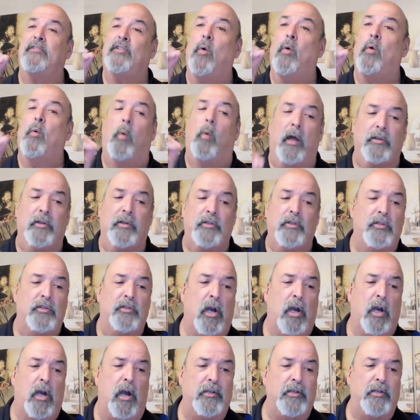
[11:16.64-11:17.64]
don't
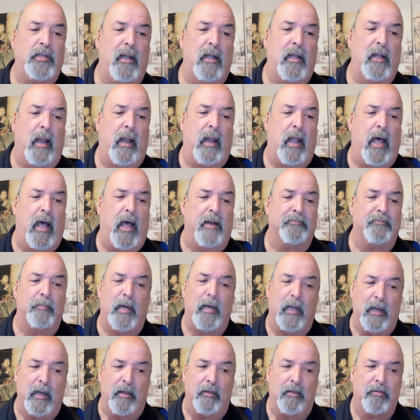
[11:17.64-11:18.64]
want you charging a lot
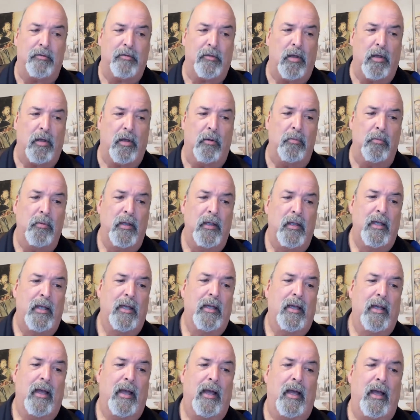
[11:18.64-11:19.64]
of money. So
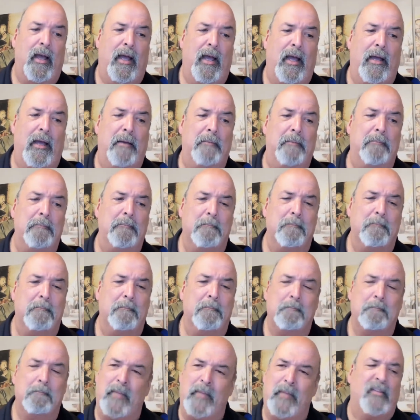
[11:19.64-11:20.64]

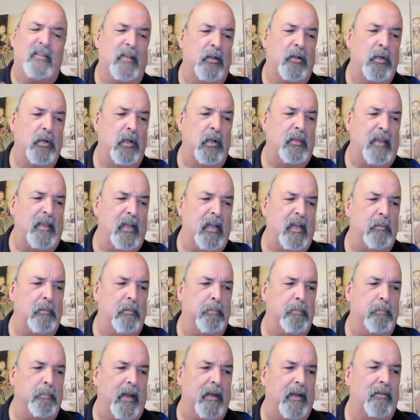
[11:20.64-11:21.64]
that's the good thing about
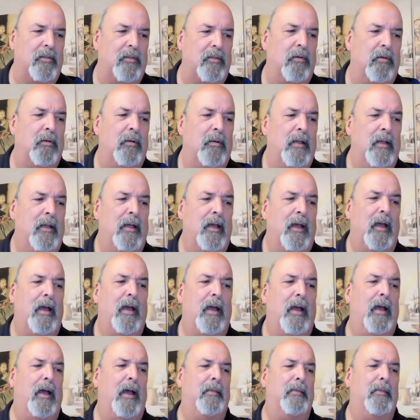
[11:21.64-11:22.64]
it. So
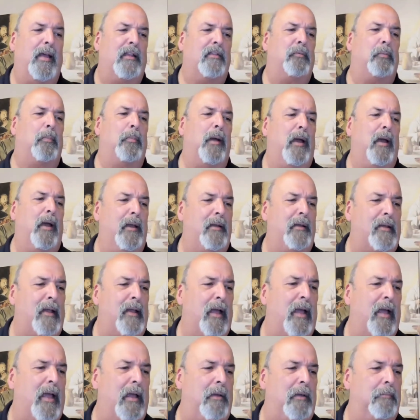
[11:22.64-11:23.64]
that's my
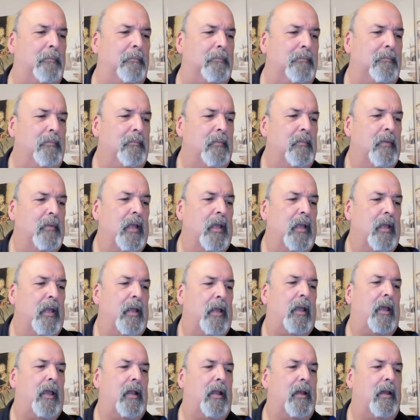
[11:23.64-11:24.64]
time,
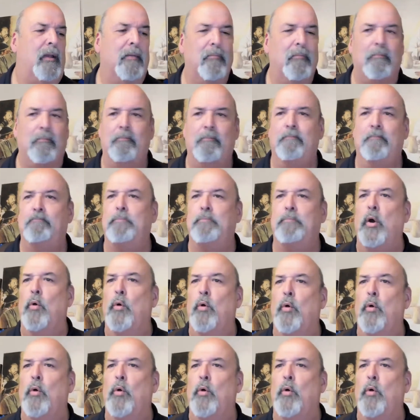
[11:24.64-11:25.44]
and boom.